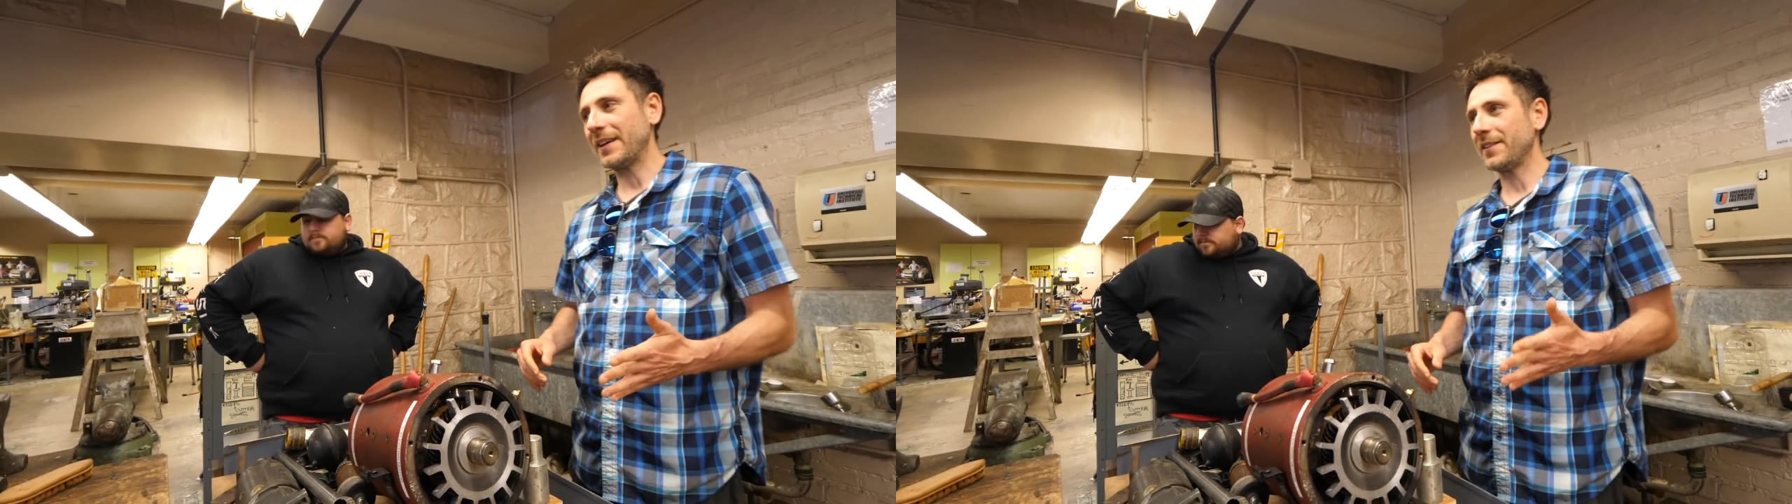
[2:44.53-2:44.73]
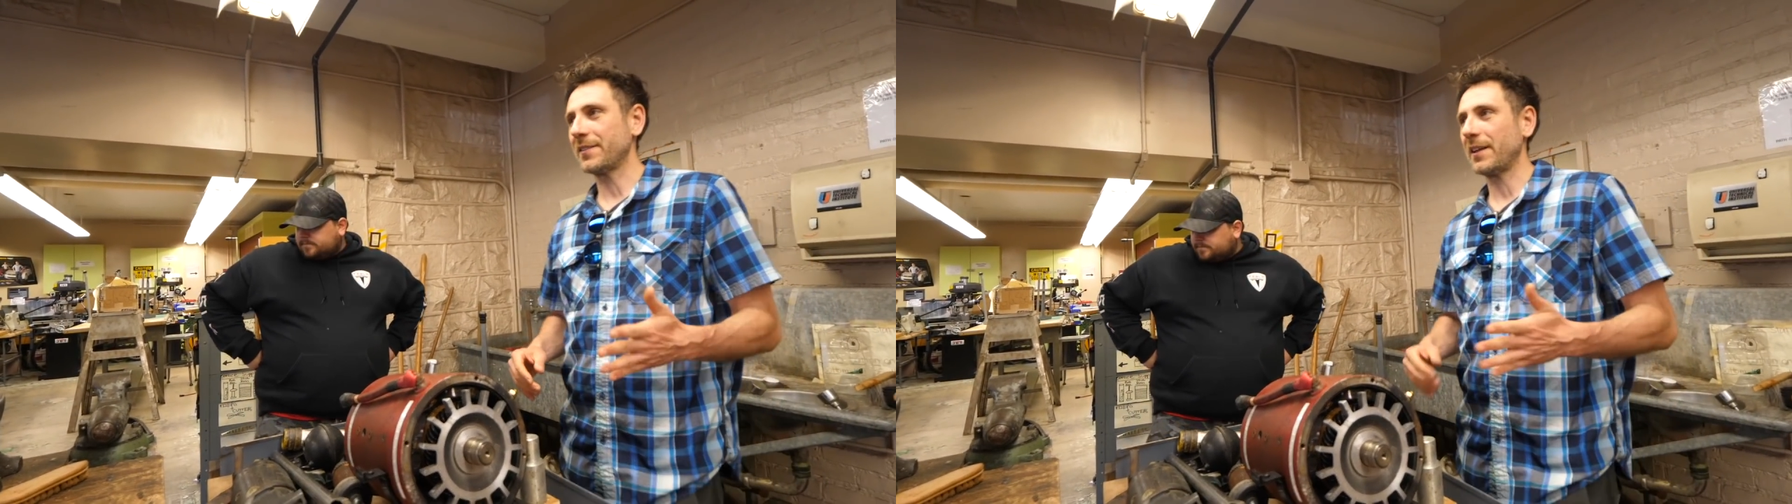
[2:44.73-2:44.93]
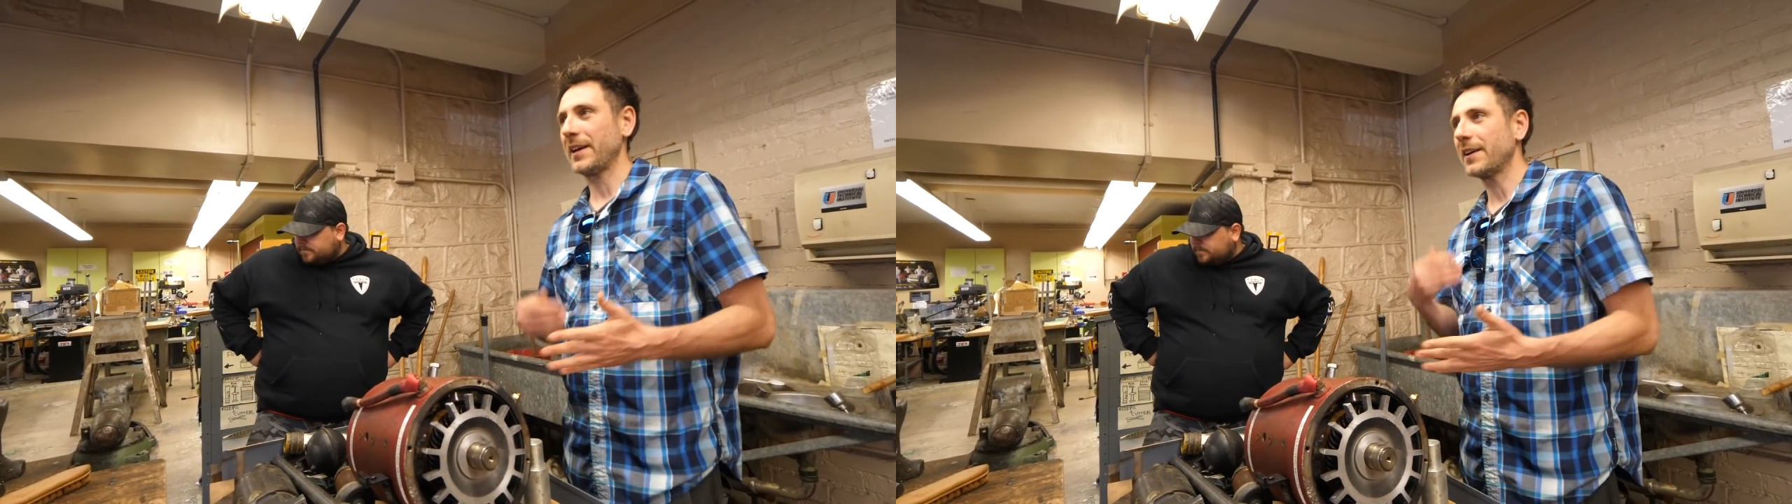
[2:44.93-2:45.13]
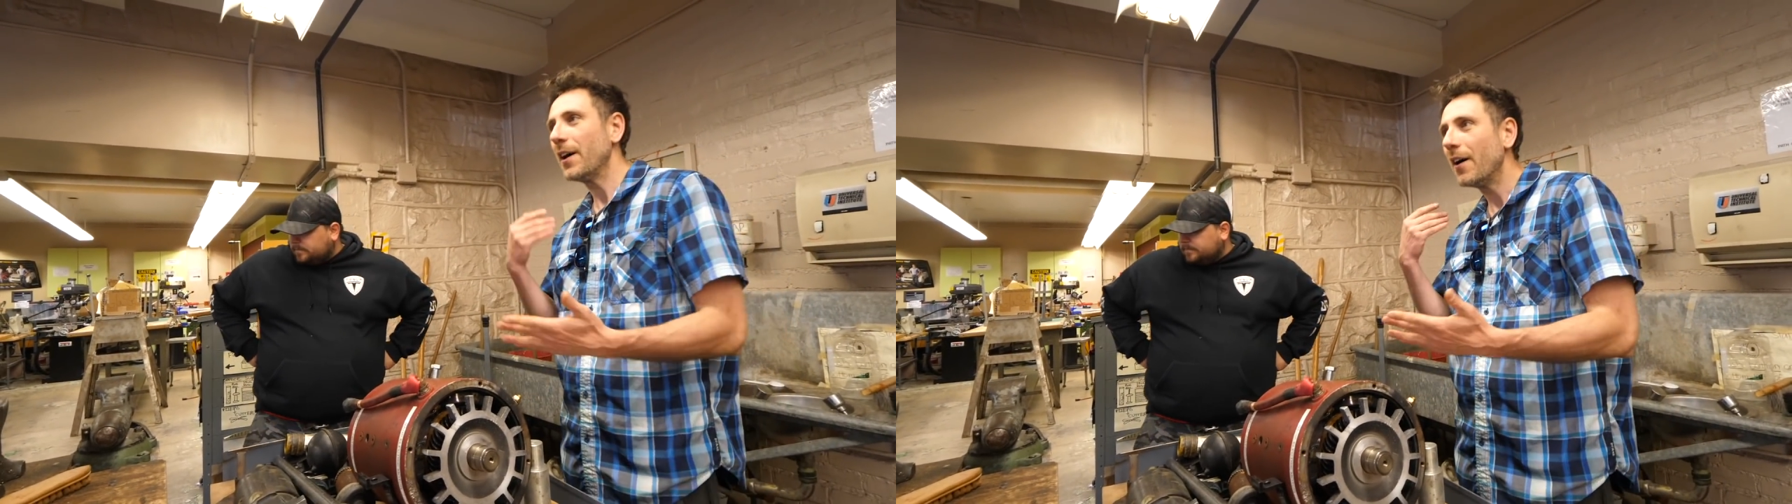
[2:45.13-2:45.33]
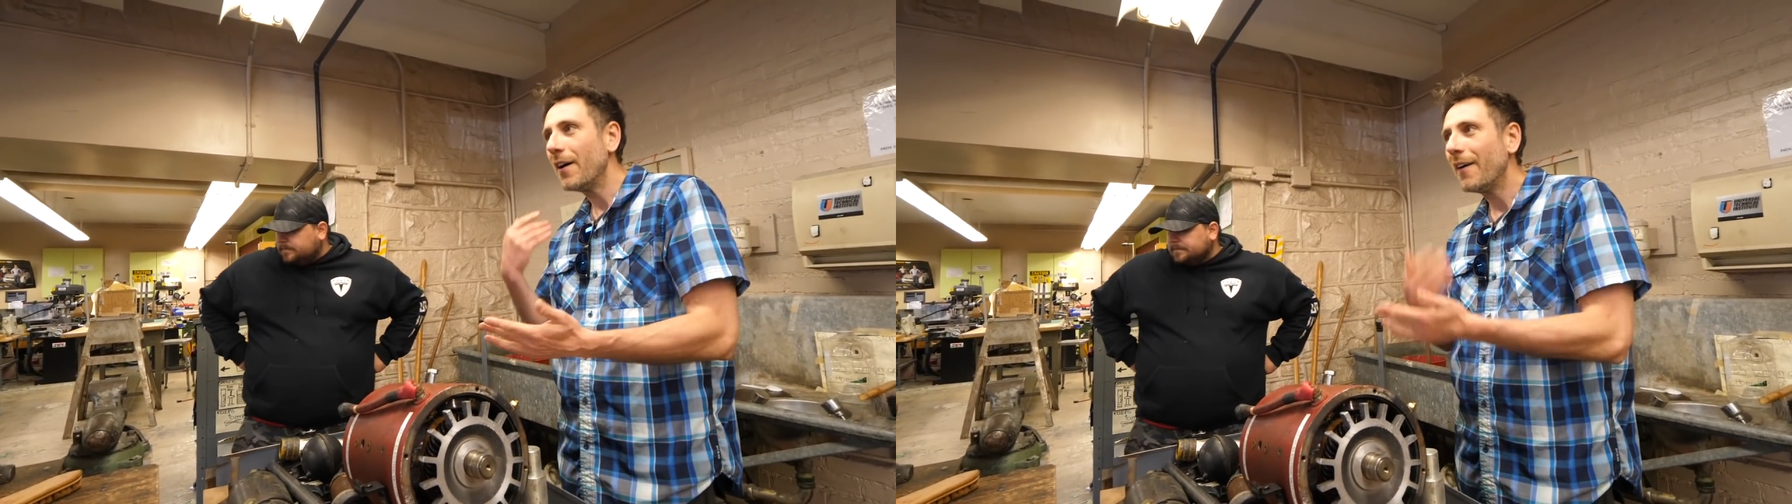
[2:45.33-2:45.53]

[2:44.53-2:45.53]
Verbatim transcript: and it's like